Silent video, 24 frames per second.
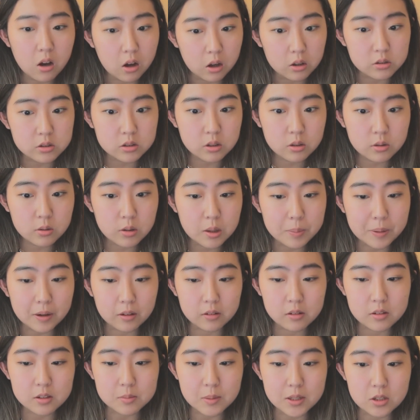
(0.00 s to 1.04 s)
Also,
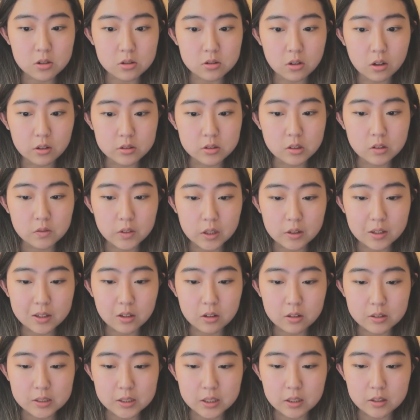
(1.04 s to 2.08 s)
apparently this major is also very
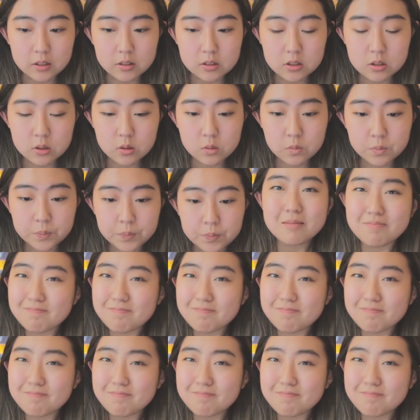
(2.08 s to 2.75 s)
hard to get into.